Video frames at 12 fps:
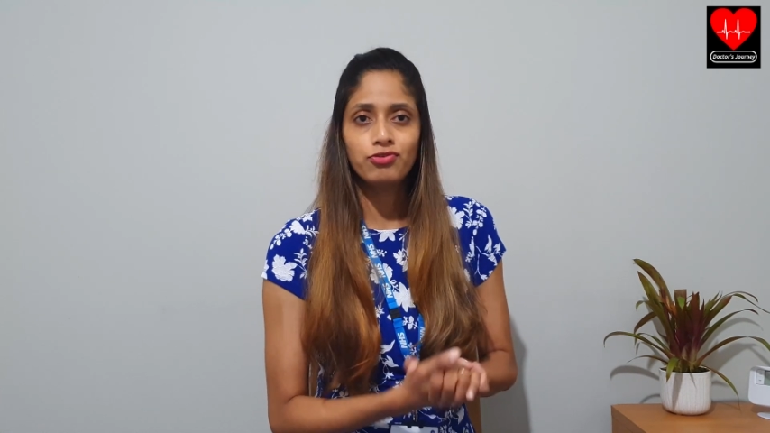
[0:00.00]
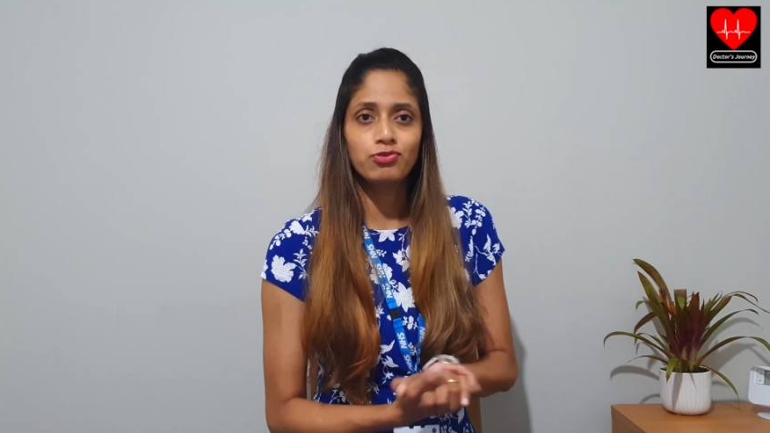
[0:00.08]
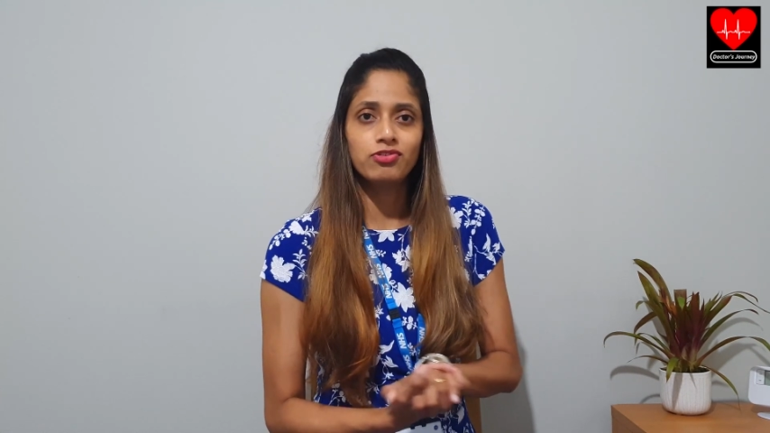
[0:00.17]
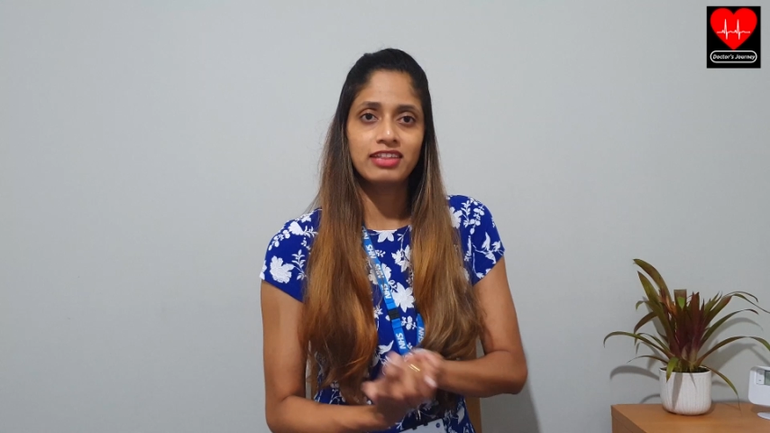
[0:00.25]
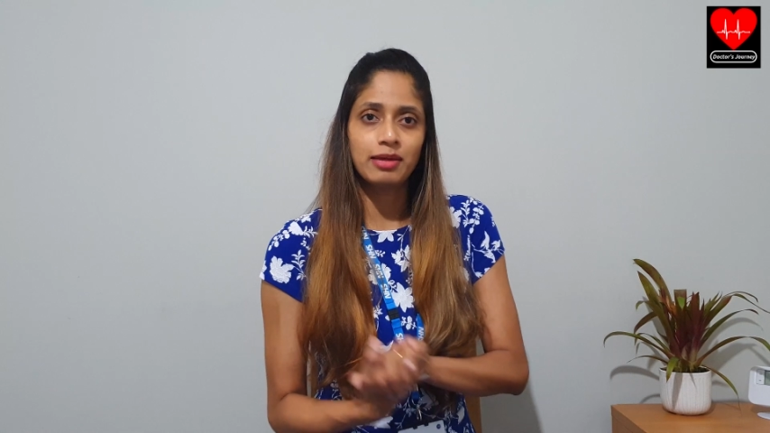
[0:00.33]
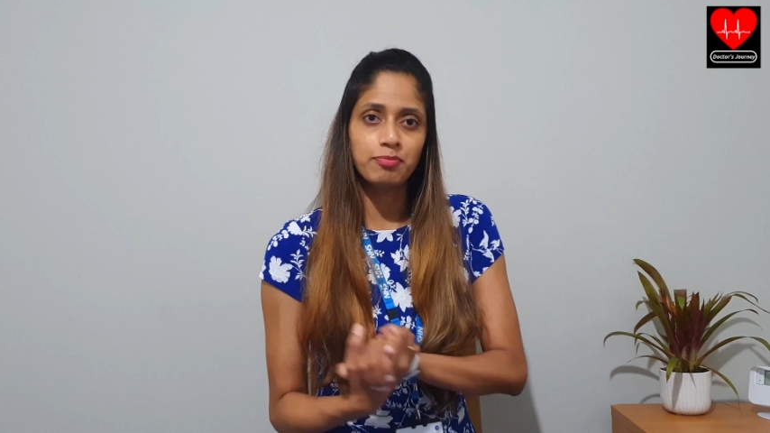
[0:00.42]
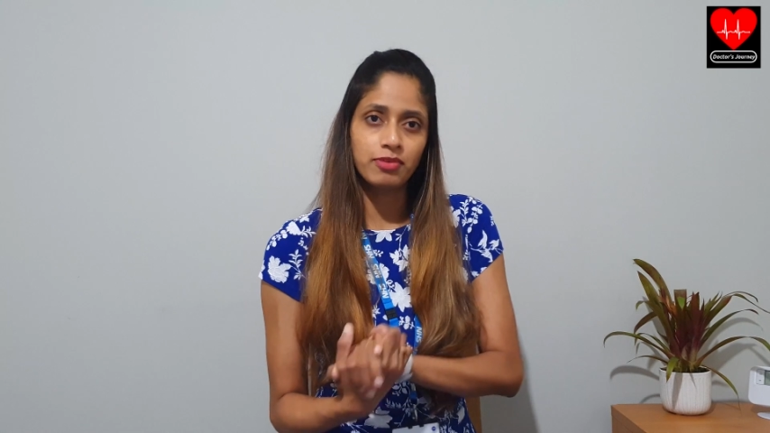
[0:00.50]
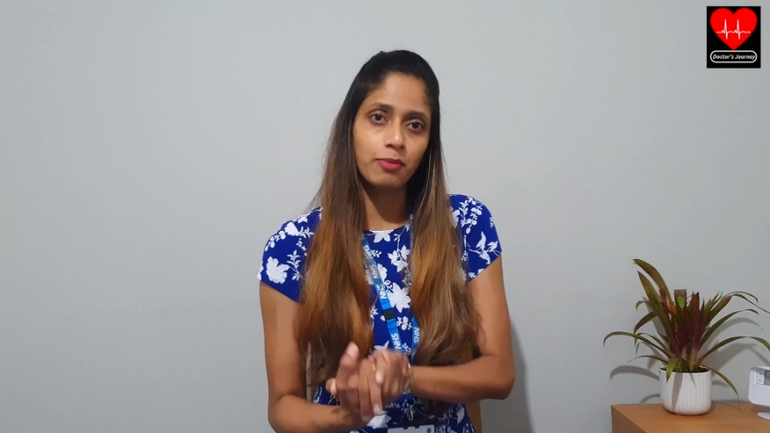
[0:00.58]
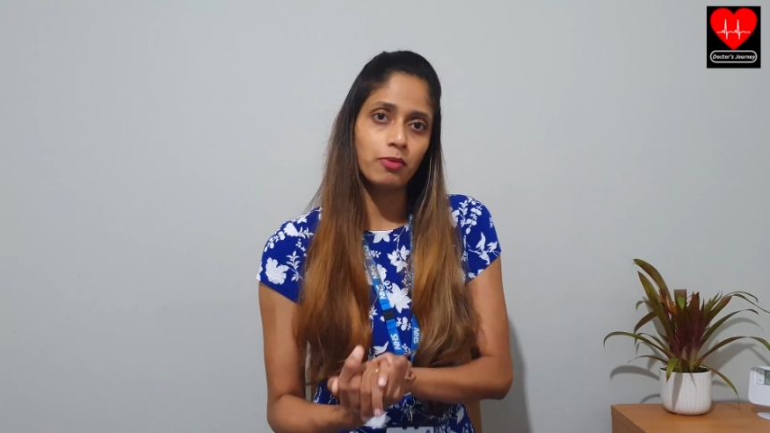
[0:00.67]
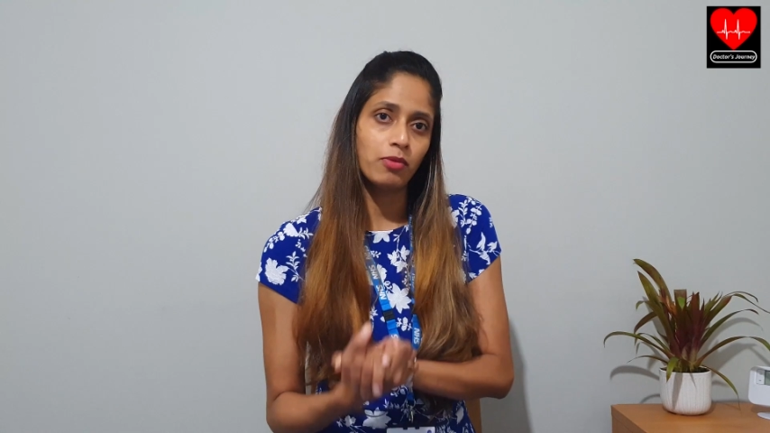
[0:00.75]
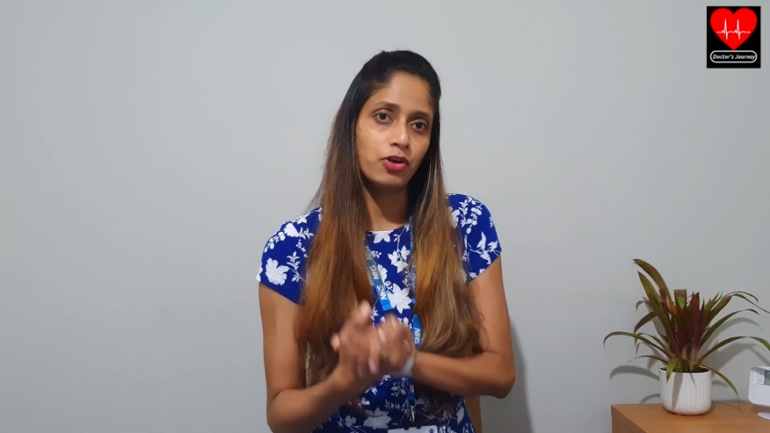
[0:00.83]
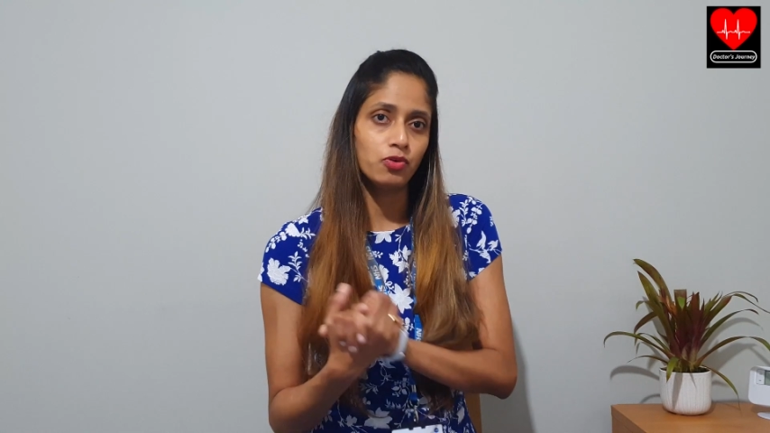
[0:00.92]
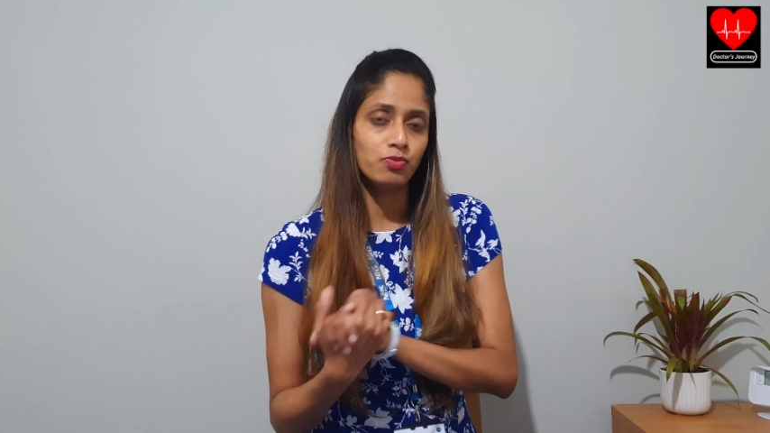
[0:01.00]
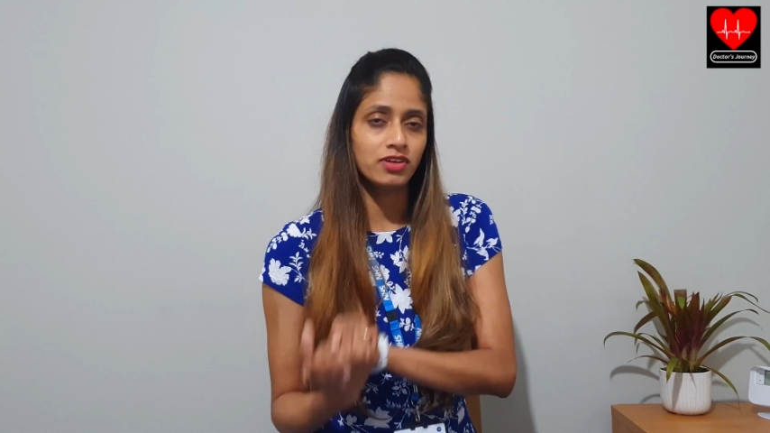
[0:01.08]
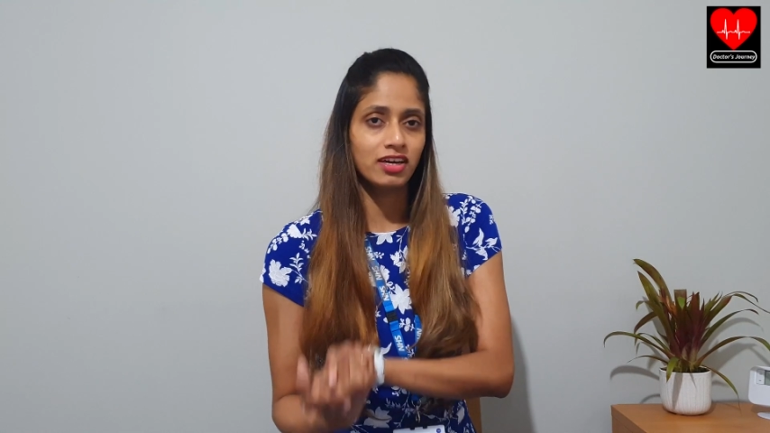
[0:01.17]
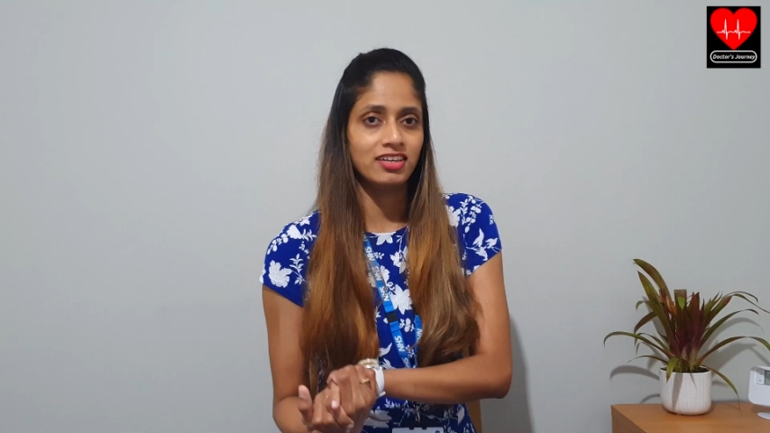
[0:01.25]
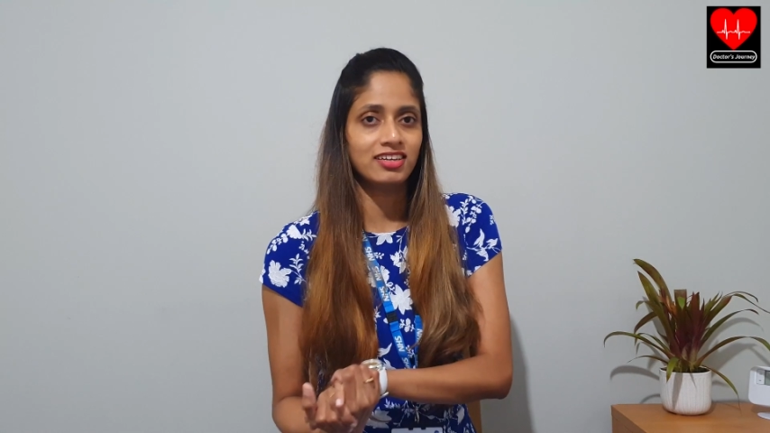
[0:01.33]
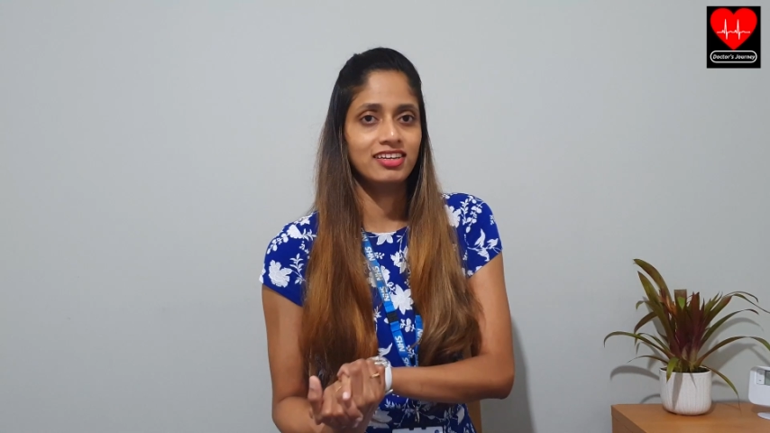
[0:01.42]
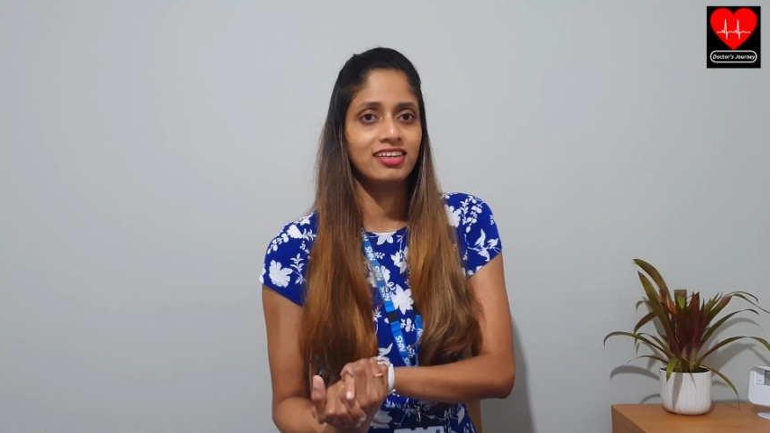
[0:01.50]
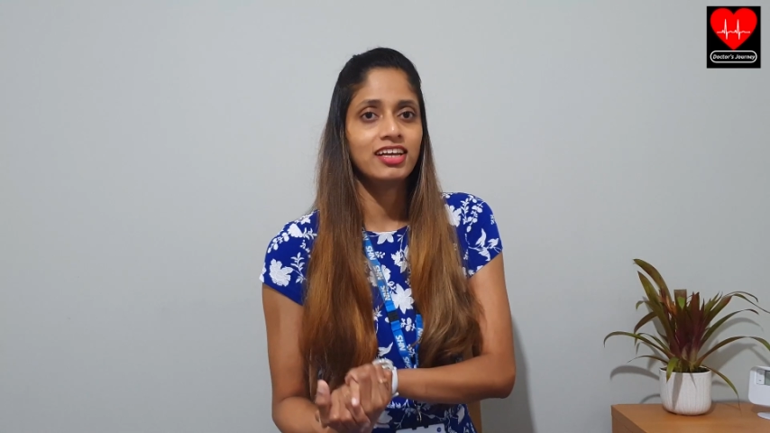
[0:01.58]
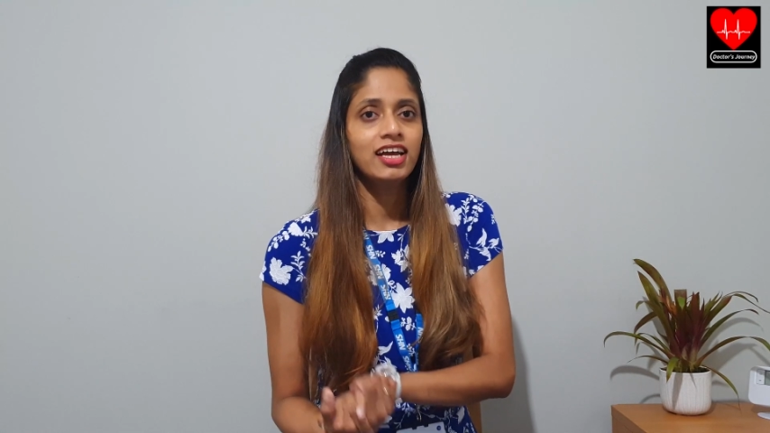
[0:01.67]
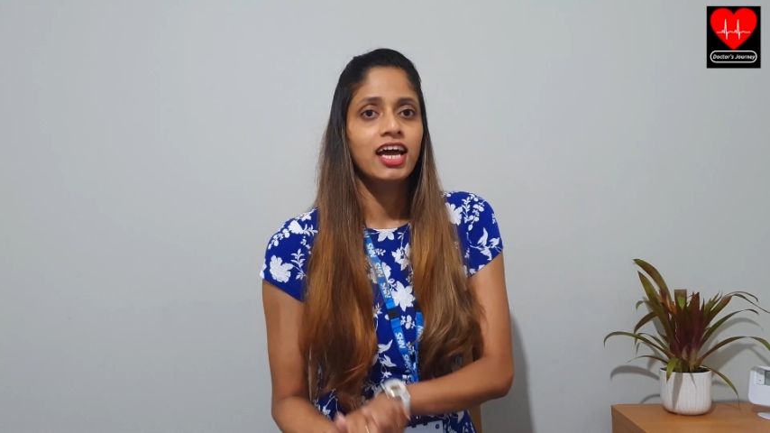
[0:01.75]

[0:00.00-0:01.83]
you to subscribe to my YouTube channel